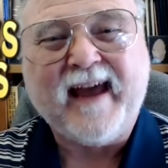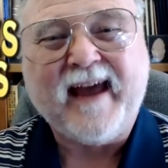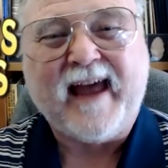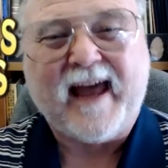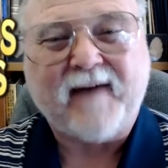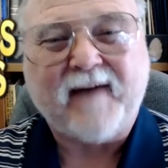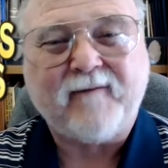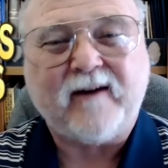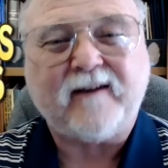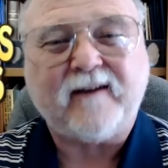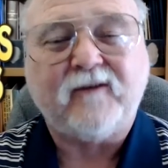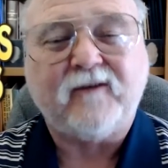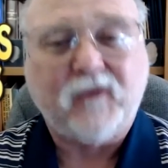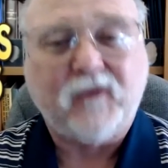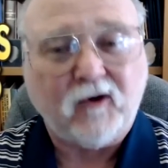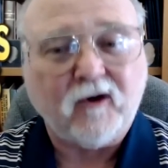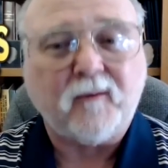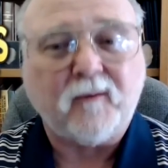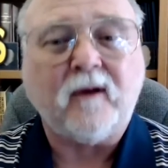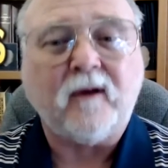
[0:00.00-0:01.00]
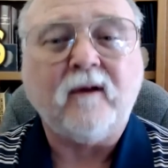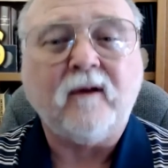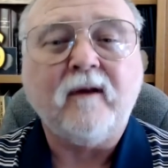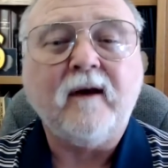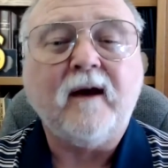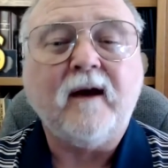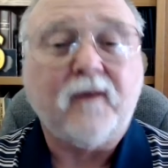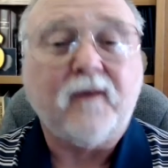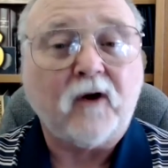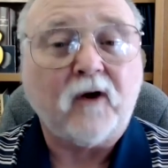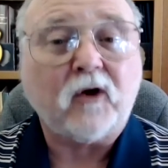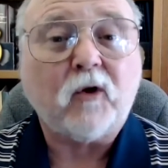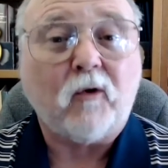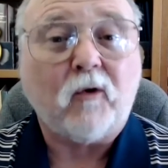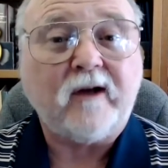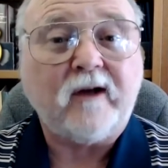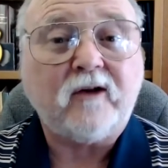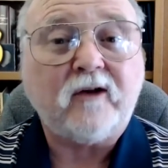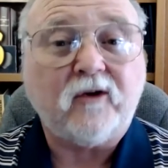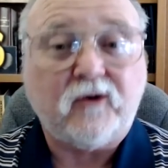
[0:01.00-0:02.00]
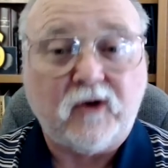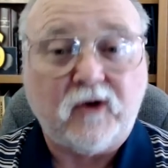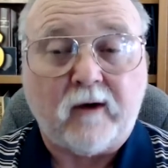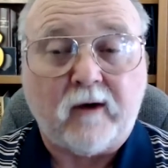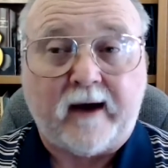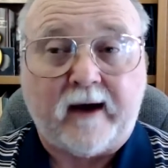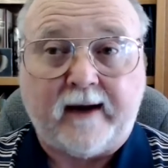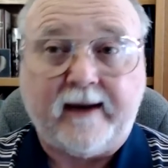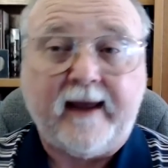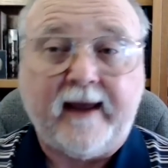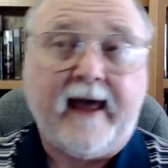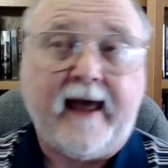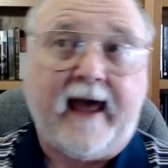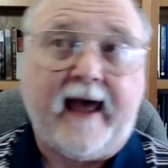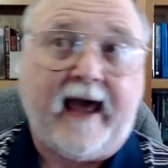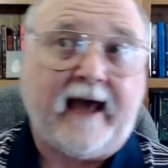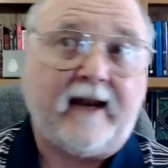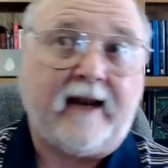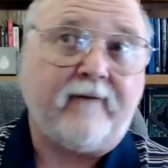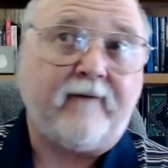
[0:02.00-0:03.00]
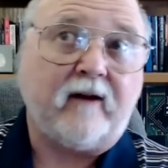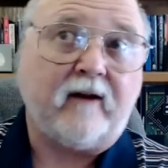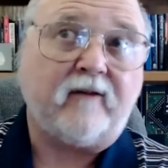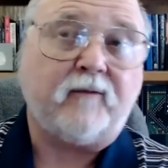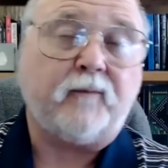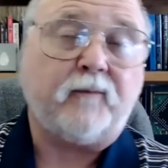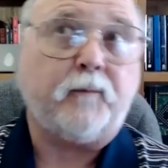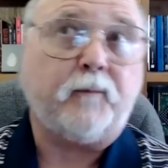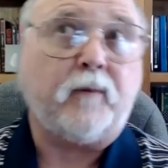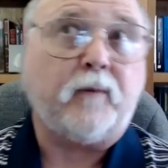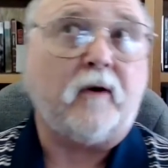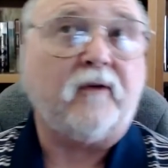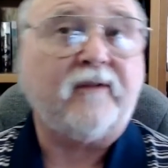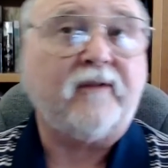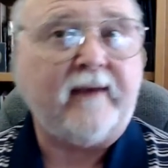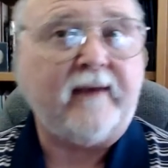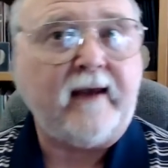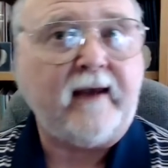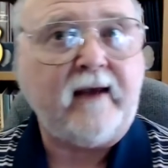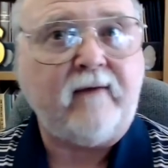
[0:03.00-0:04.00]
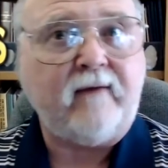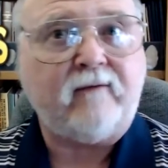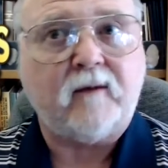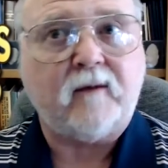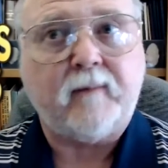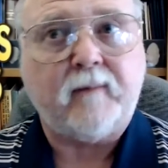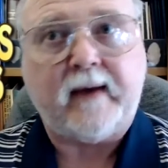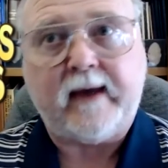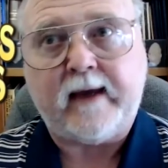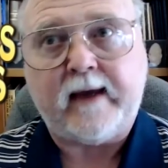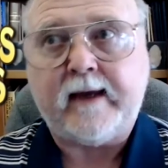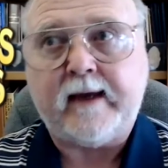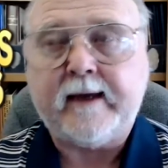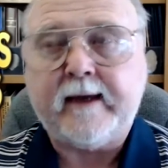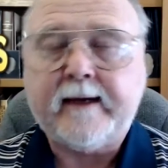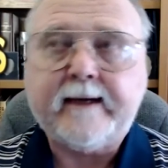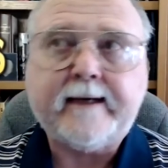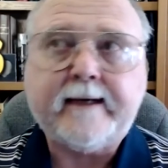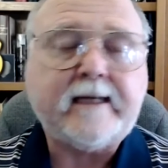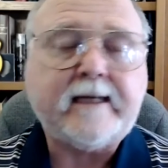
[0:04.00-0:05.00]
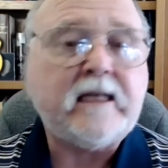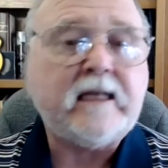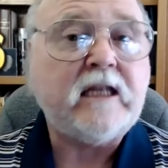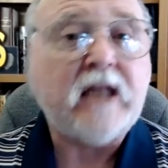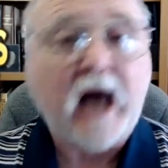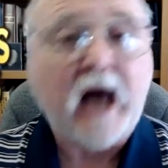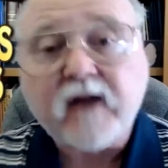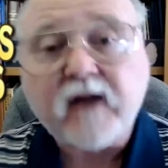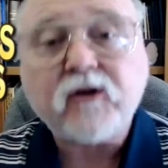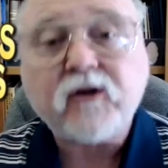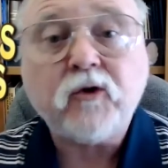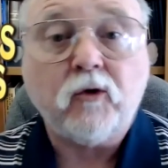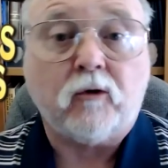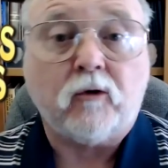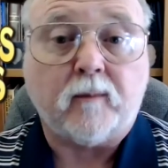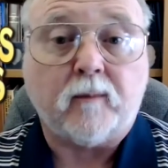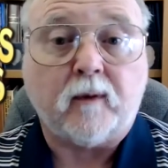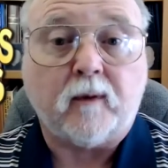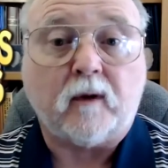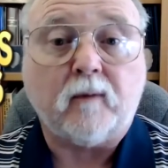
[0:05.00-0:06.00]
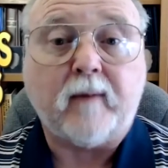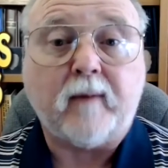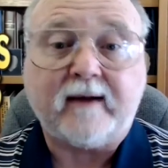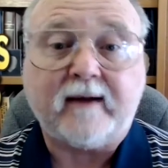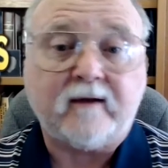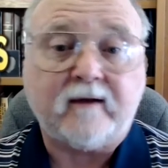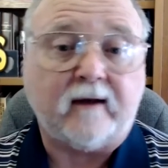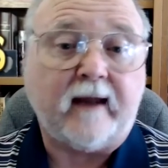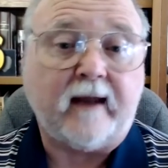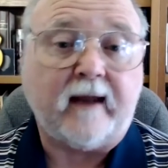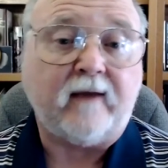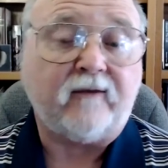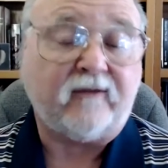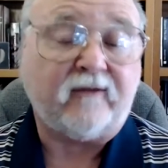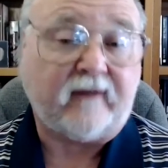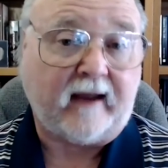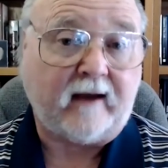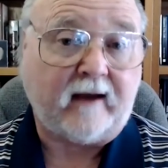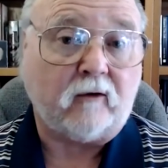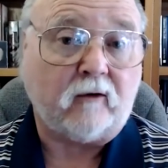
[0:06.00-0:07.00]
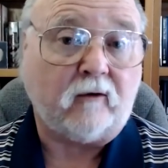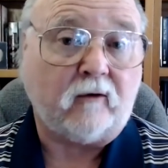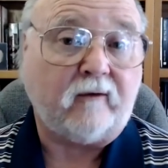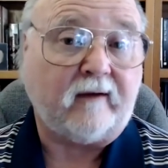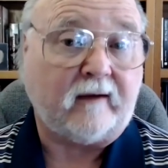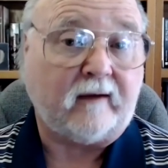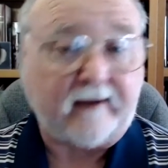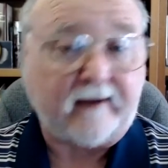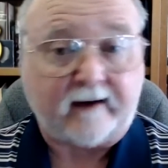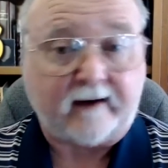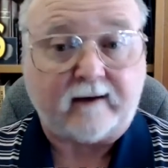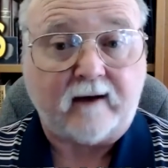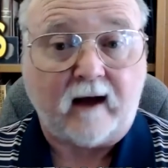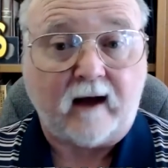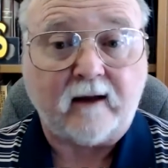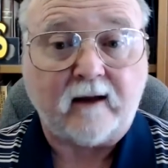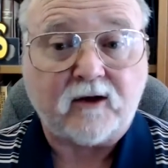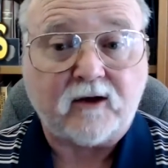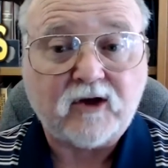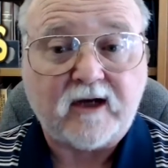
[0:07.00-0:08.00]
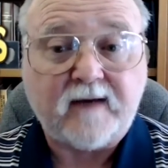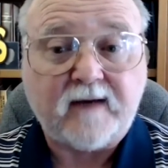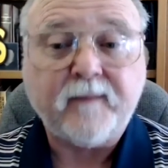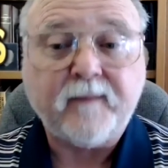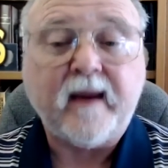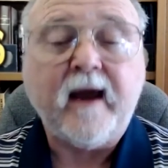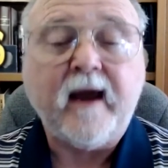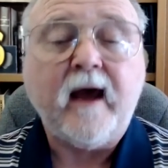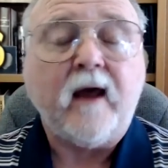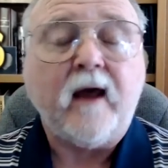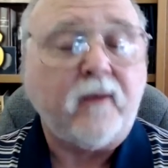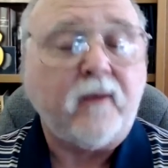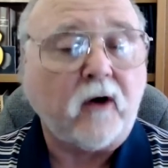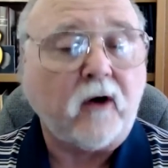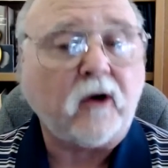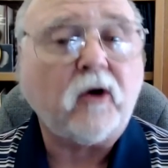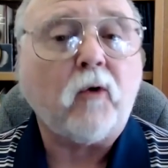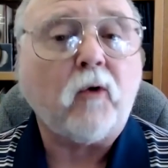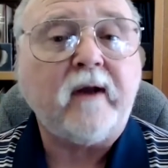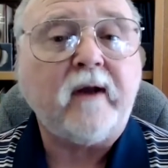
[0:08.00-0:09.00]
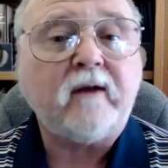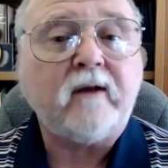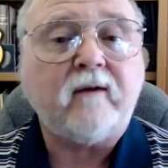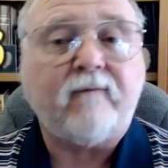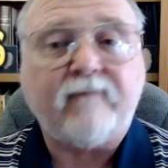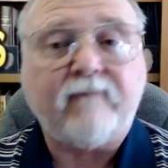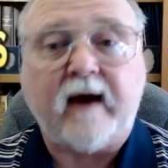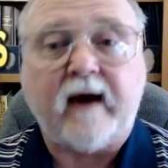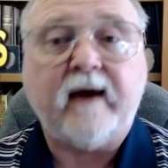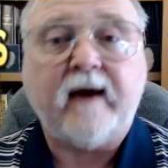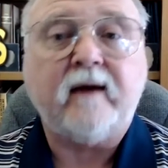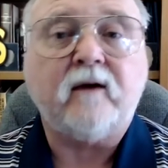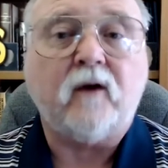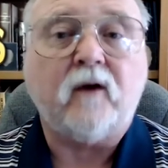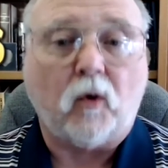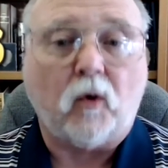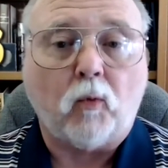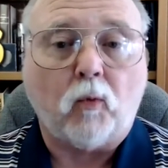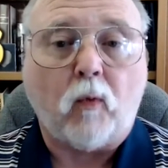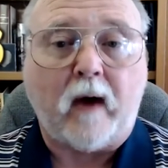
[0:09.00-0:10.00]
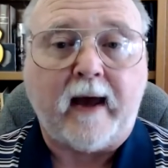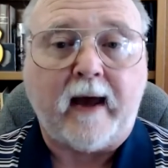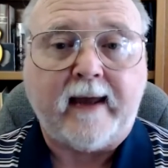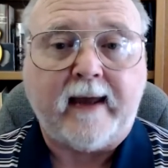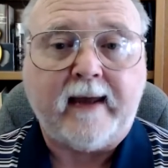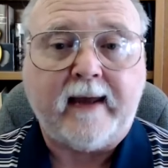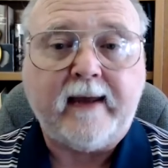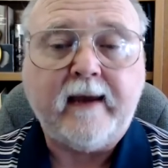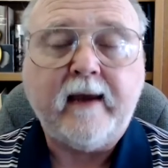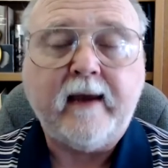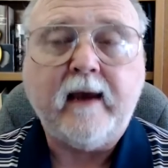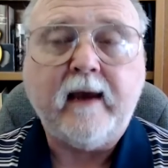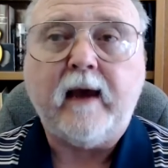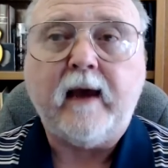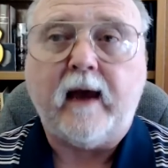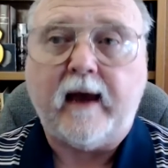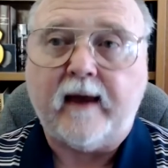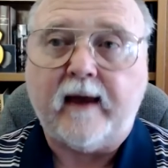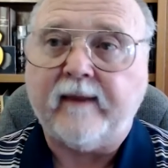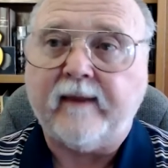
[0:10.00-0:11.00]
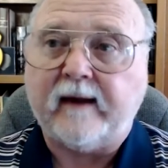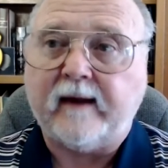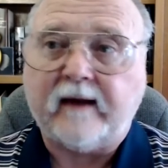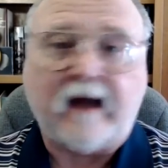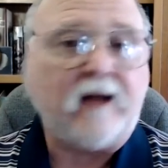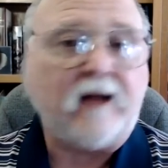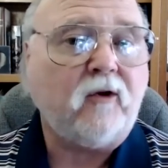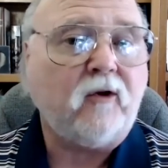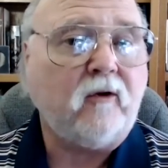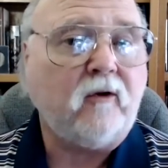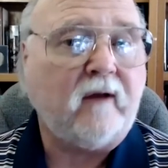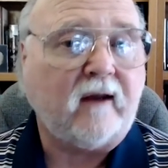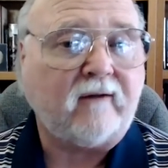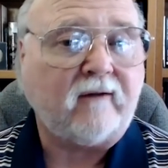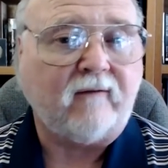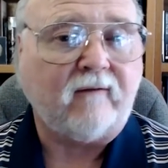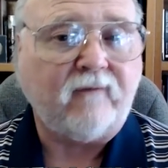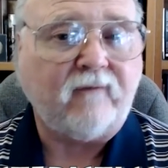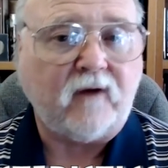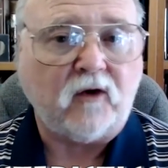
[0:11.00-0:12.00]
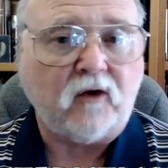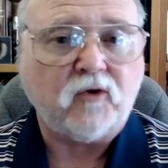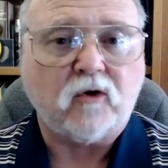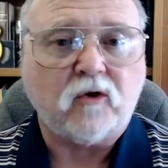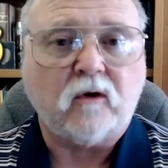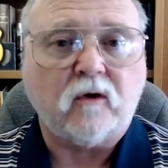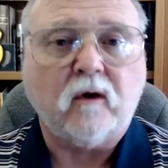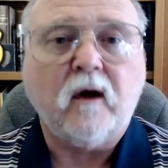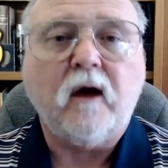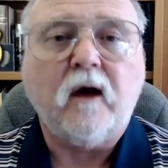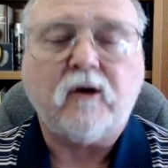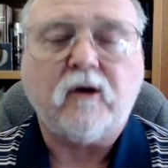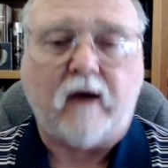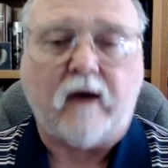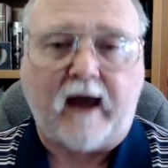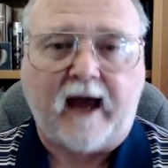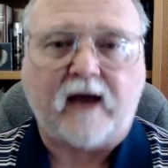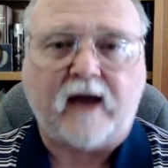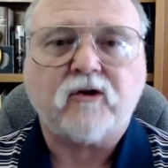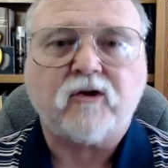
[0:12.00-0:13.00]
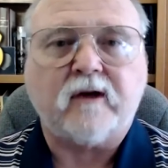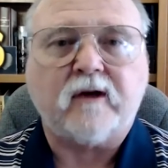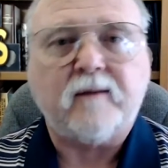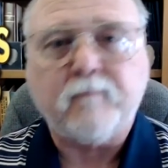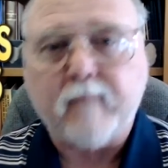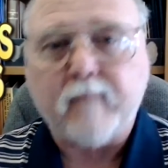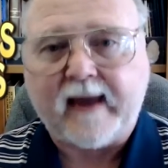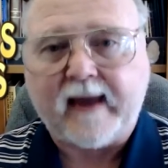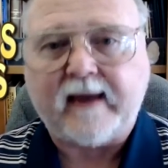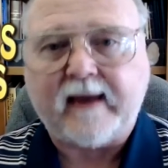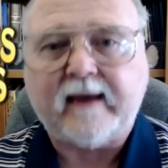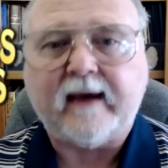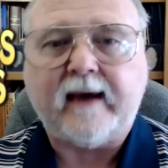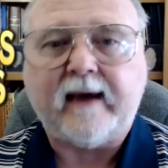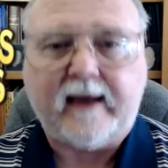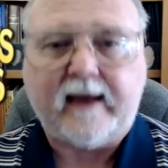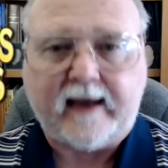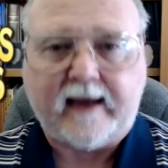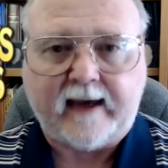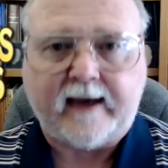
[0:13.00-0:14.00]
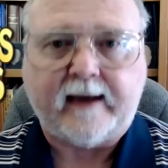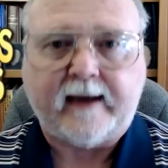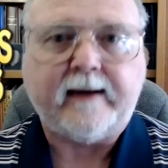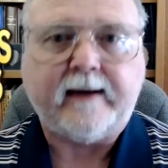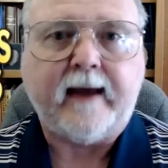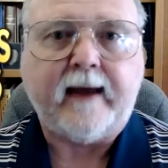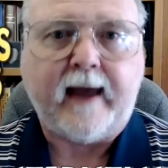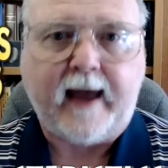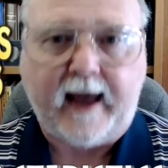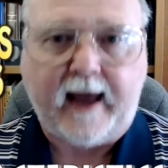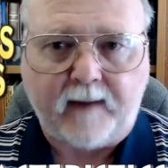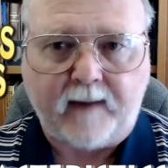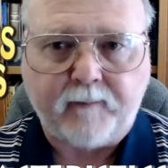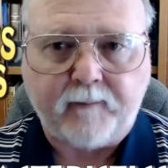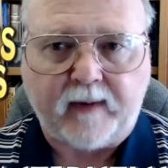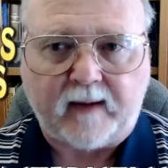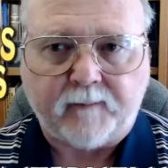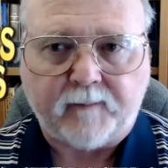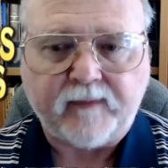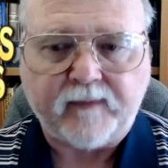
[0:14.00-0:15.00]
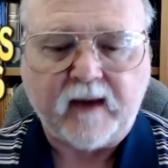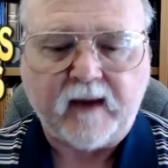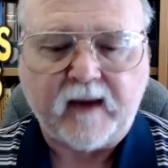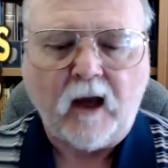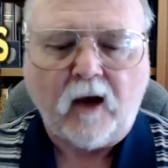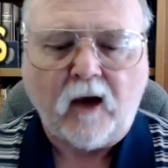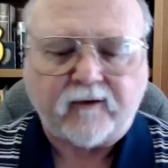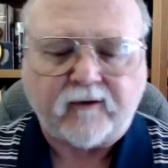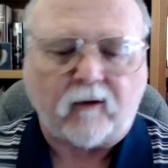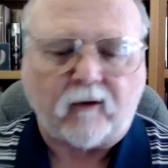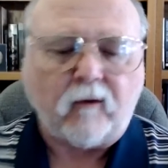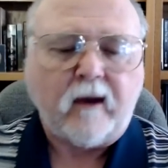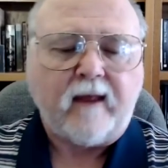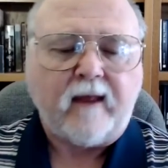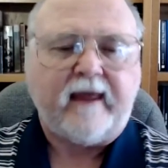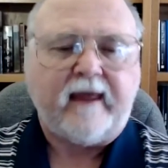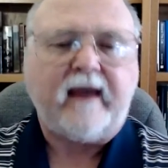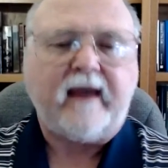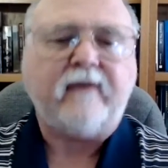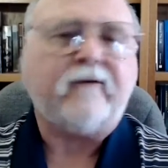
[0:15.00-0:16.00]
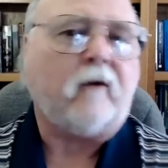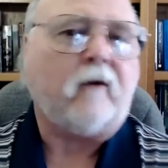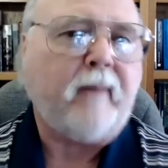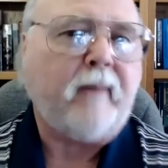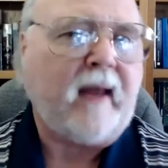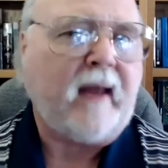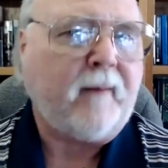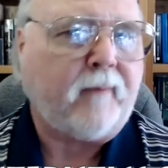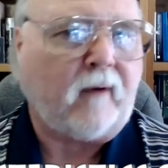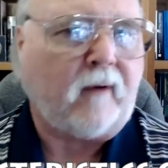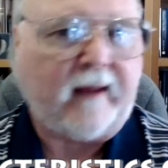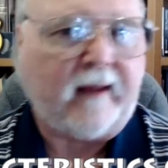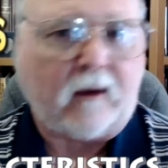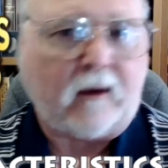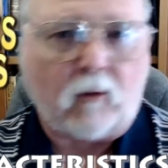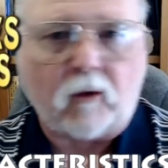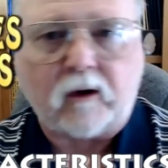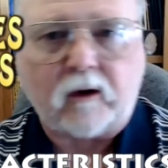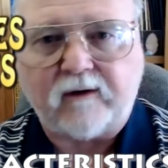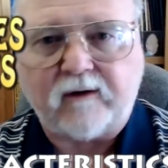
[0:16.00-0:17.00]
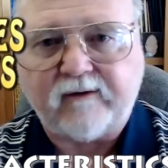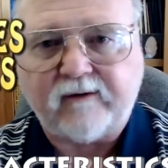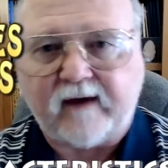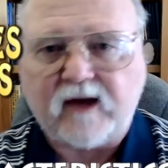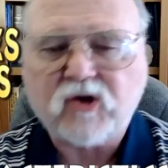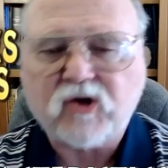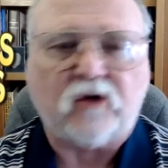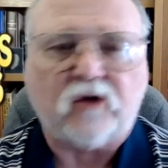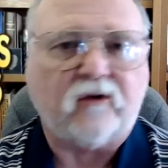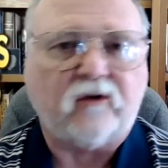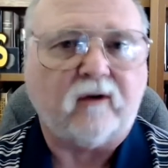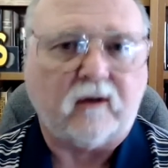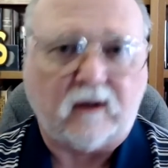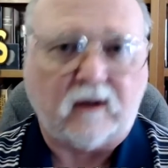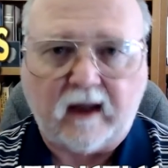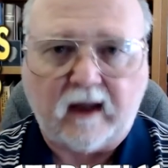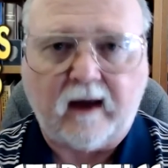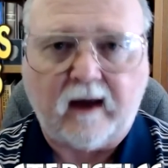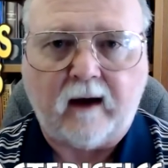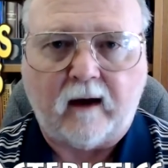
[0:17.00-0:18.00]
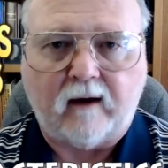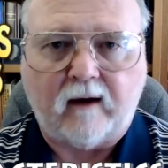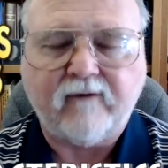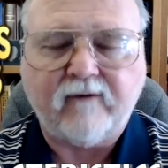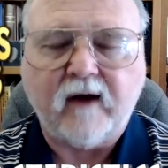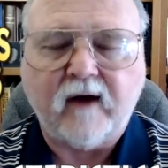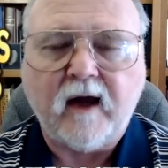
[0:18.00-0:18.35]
If it's doable, they're going to do it. And if it's perceived to be not doable by today's standards and technology, they're going to find a way in the not too distant future to actually make it happen. So these are people that organizations love.